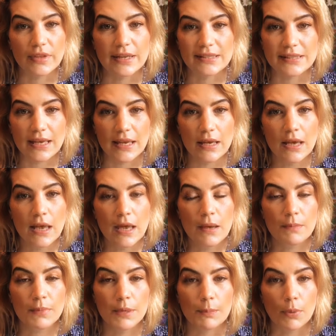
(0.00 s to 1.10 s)
things that
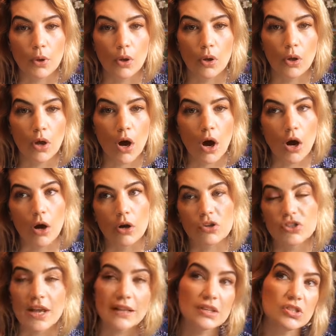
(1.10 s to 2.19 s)
people are
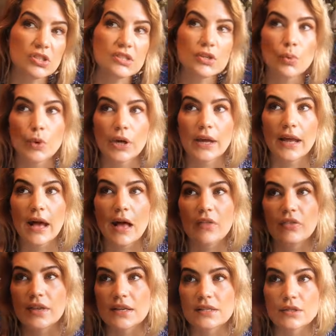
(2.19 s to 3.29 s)
challenges they're working on,
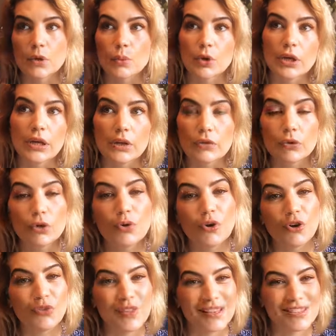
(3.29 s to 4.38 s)
things they're working through,
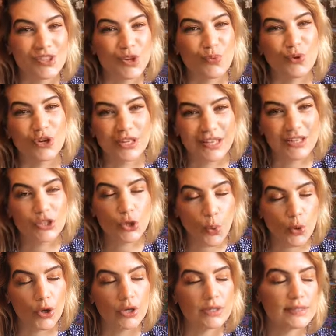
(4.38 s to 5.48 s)
or things they're working
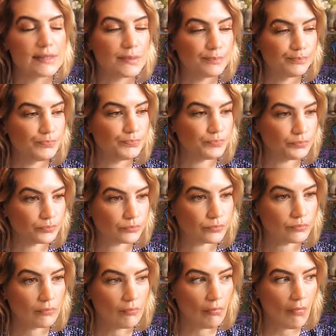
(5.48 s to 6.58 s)
towards.
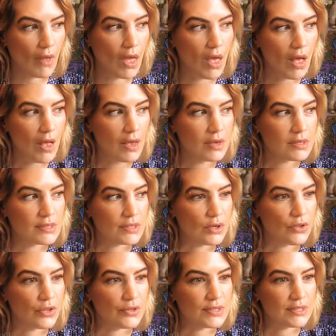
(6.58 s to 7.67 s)
So,
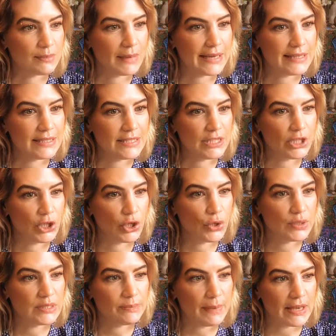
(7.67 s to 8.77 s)
those are my
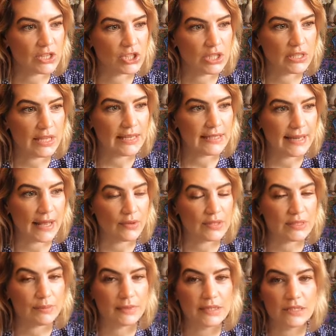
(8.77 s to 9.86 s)
two special
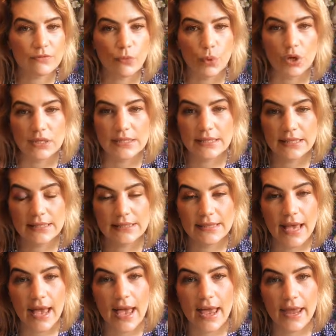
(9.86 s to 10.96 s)
announcements for
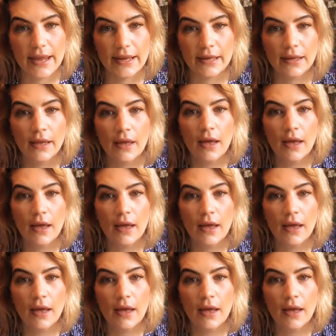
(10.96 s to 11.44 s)
today.